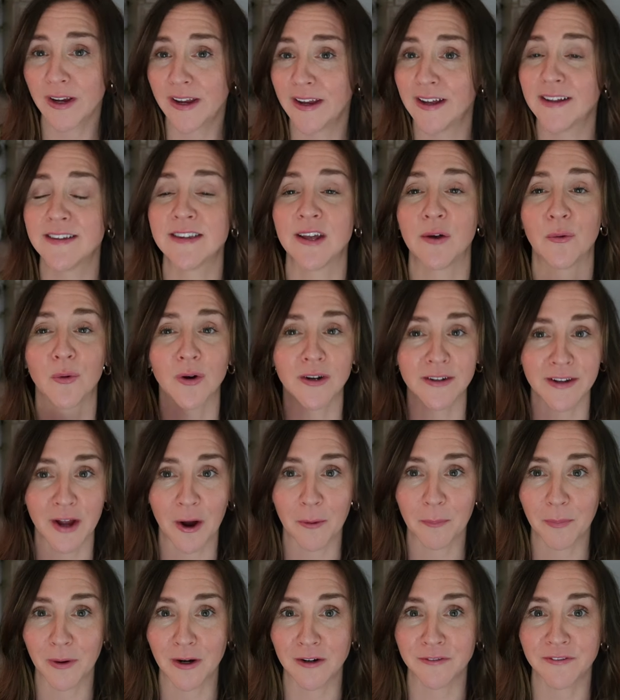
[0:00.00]
kids. It worked
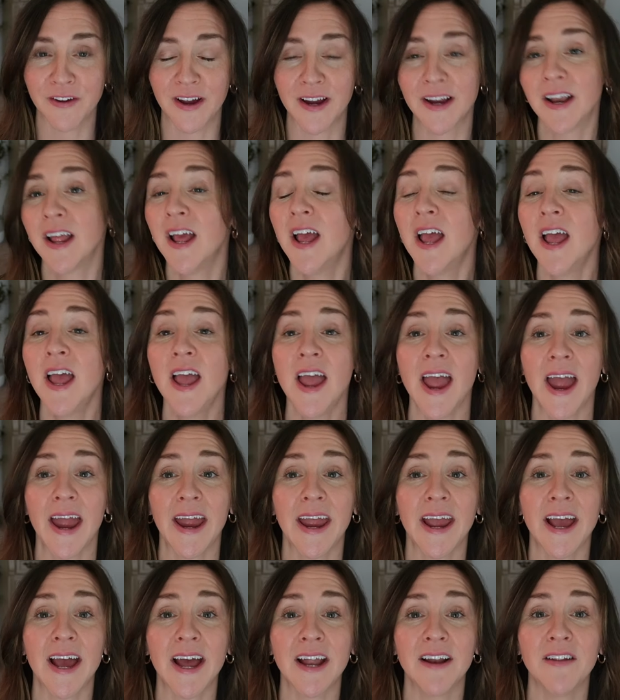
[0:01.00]
out perfect.
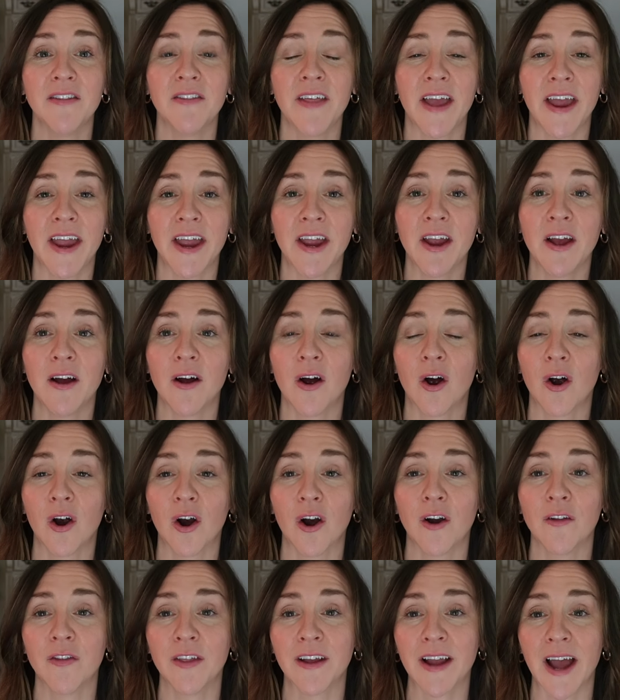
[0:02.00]
And they
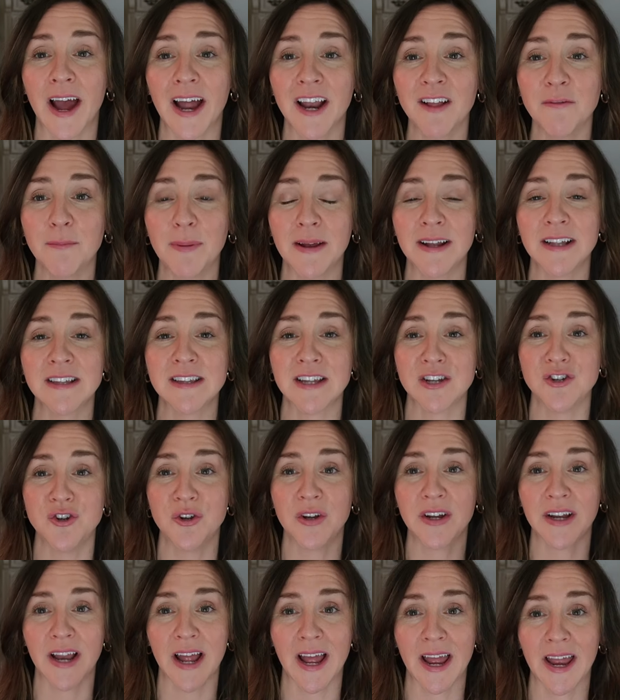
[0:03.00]
are the kind of bins that
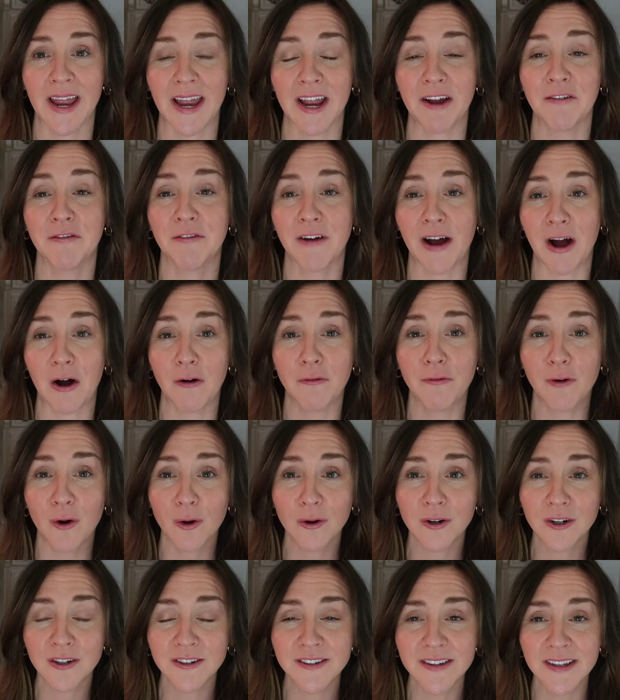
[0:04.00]
you can hang file
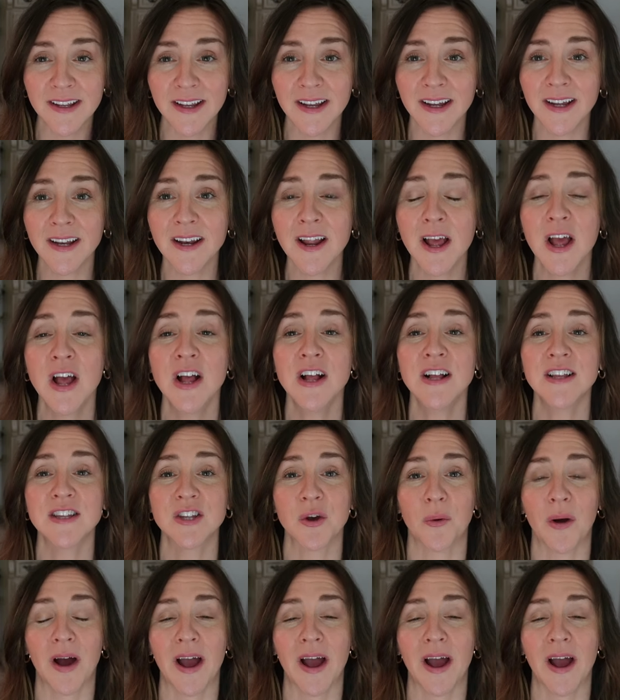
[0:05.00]
folders in. So